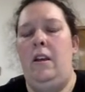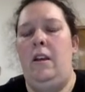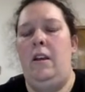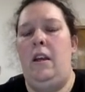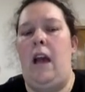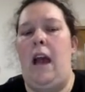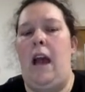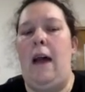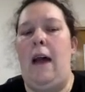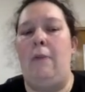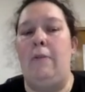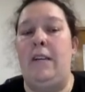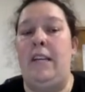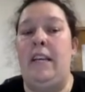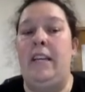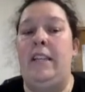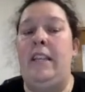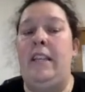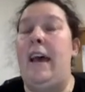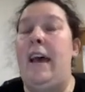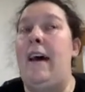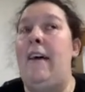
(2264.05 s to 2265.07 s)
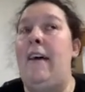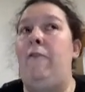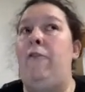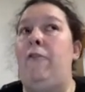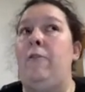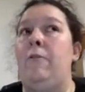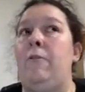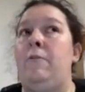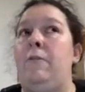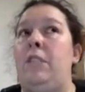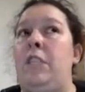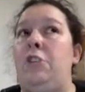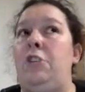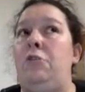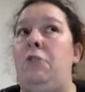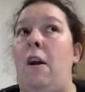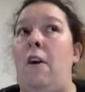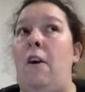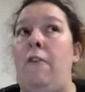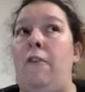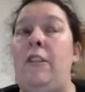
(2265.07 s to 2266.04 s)
I would get that from
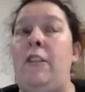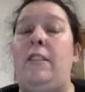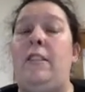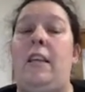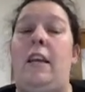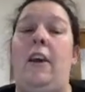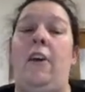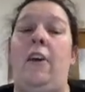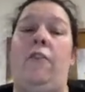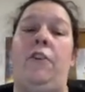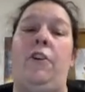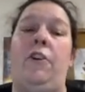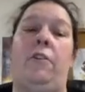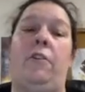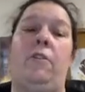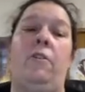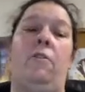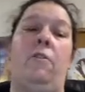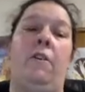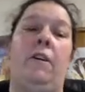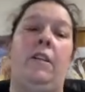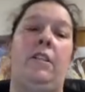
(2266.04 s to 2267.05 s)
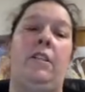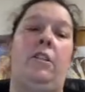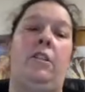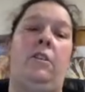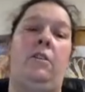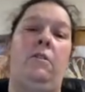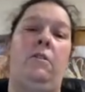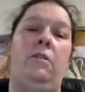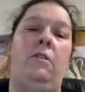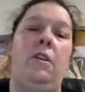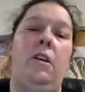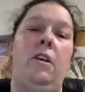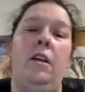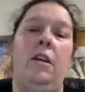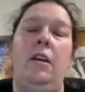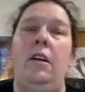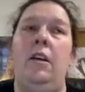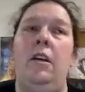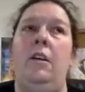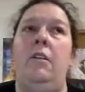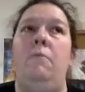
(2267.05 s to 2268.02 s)
central office if you're going to
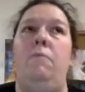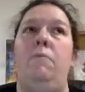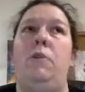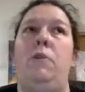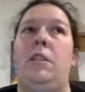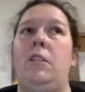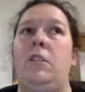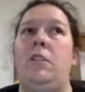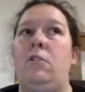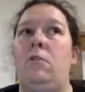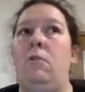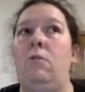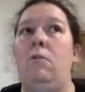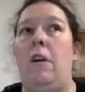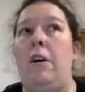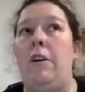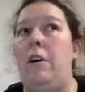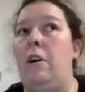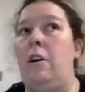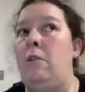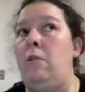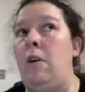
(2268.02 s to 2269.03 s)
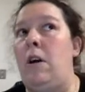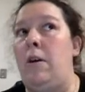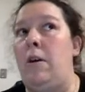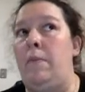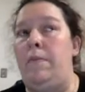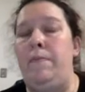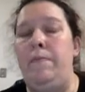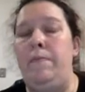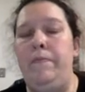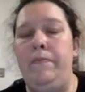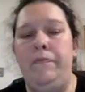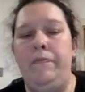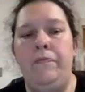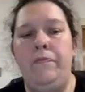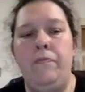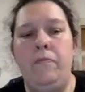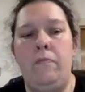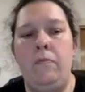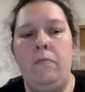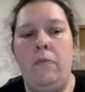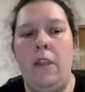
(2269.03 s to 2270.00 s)
put the school logo up
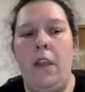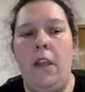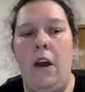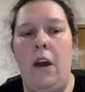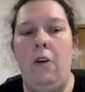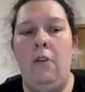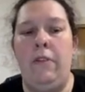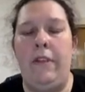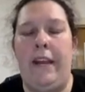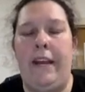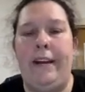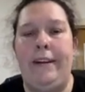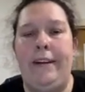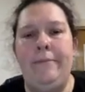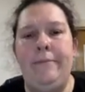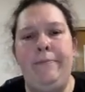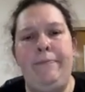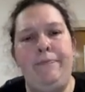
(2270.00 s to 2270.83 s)
on there.